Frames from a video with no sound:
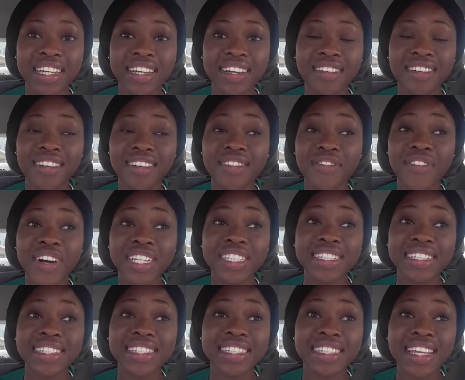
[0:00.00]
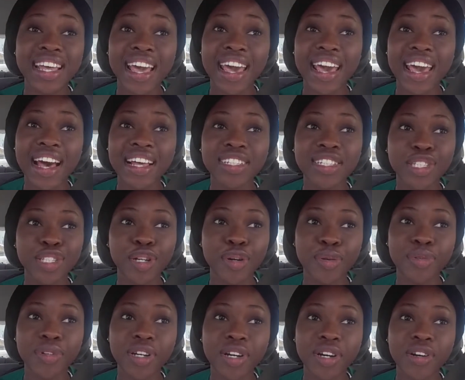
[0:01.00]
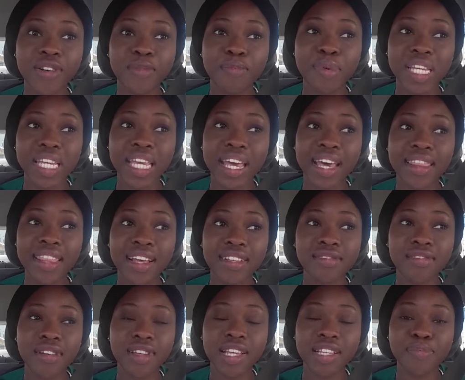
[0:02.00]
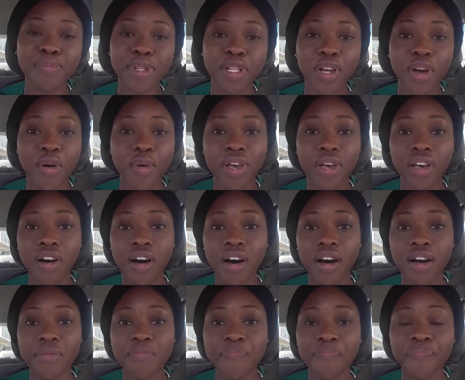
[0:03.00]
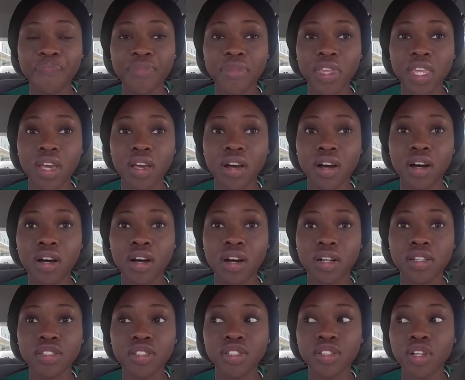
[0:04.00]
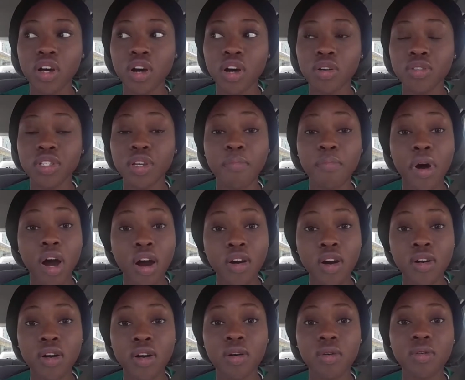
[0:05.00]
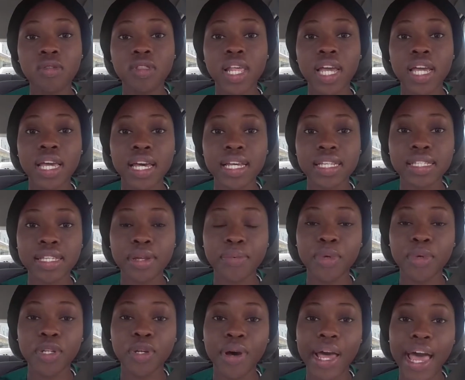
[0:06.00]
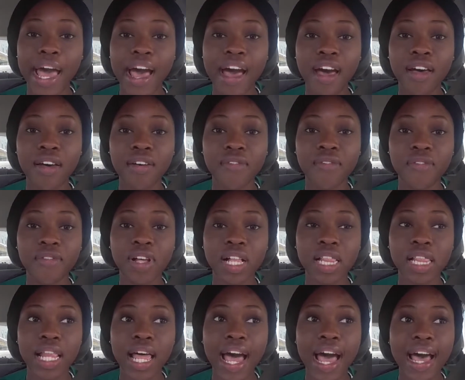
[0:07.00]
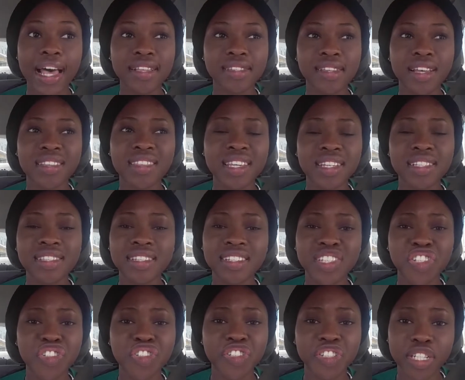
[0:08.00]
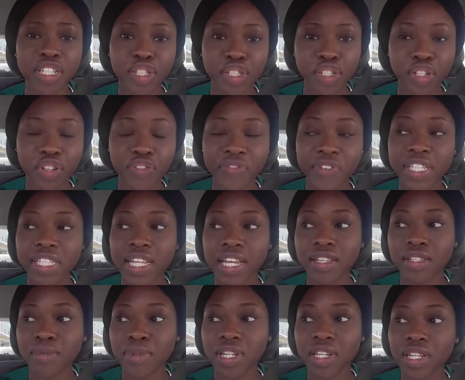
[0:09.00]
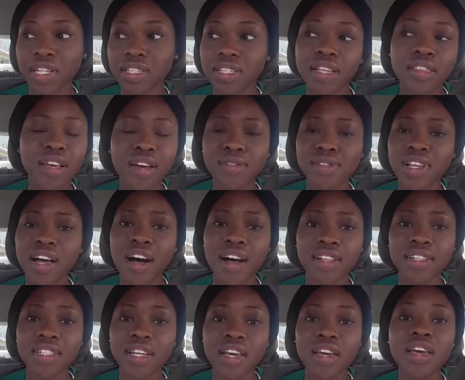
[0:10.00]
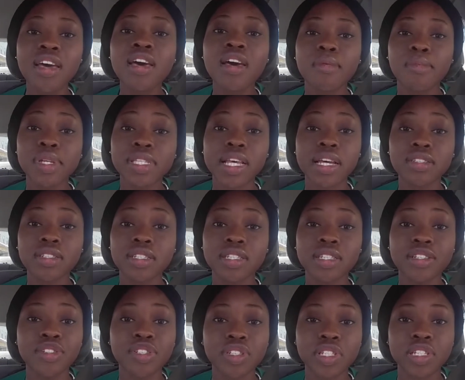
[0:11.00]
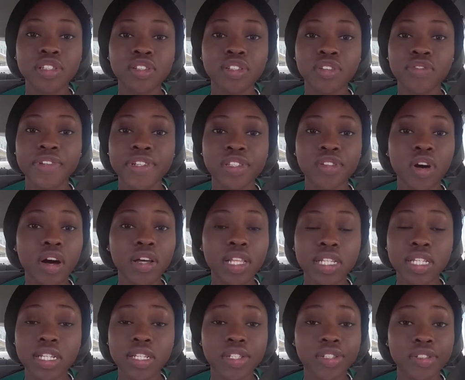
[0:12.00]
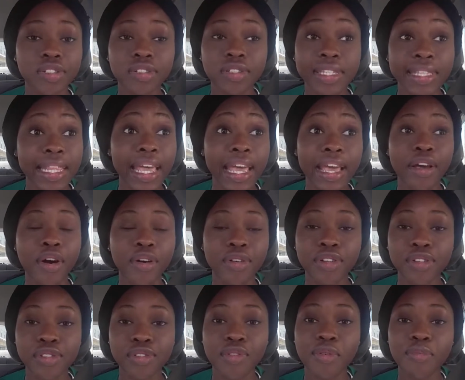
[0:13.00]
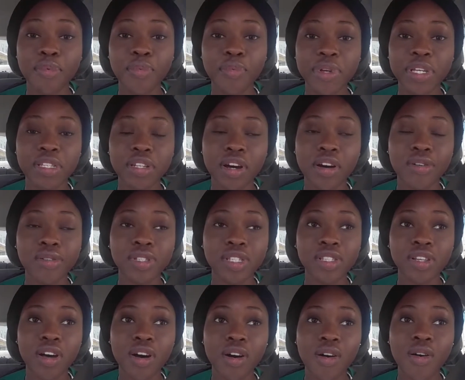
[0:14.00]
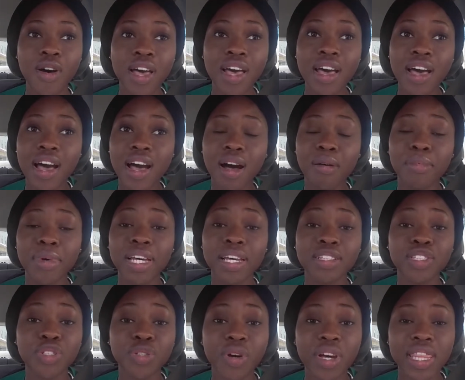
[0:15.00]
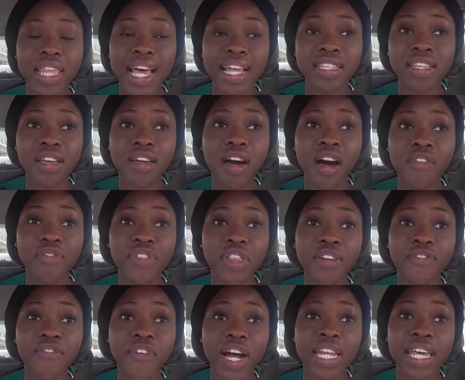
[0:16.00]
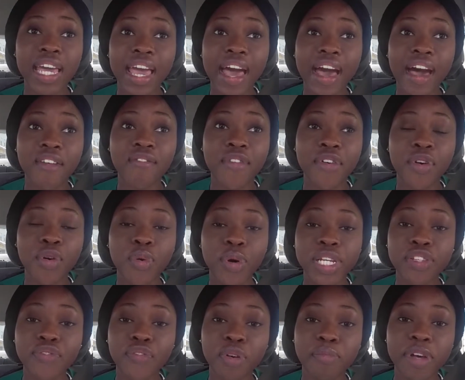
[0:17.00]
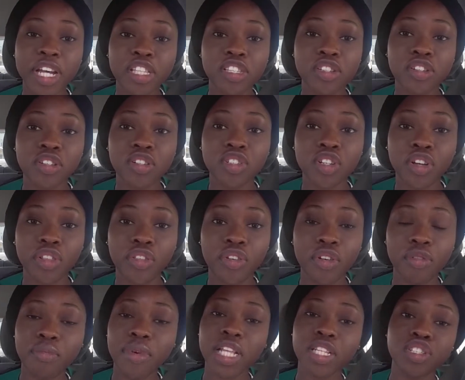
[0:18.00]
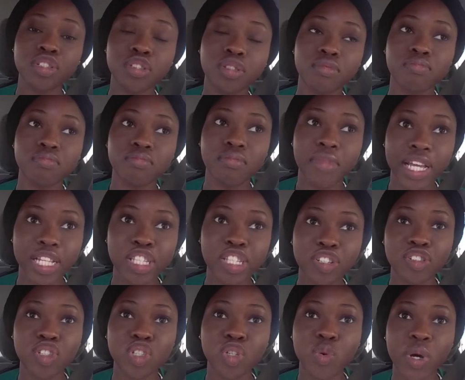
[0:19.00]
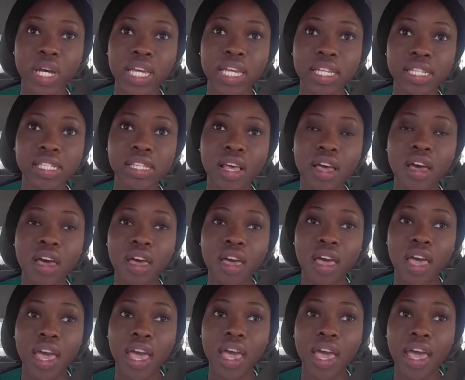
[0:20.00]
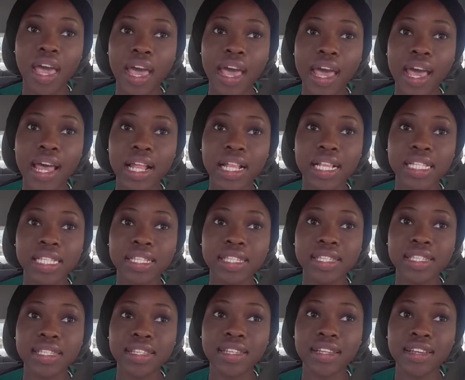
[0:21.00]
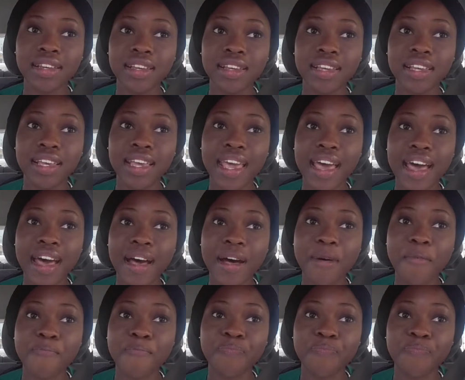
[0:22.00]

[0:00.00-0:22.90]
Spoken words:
or if I should stay. I just don't know. But yeah, that's all that's been going on. And so tomorrow, like I said, we don't have class. I think it's a teachers in service. That's what it is. I thought it was a holiday, but it's actually teachers in service. So all the teachers, they go to school, but we don't. So I'm going to enjoy that day off. And then Friday I have a quiz for med-surg, our third med-surg quiz. And yeah,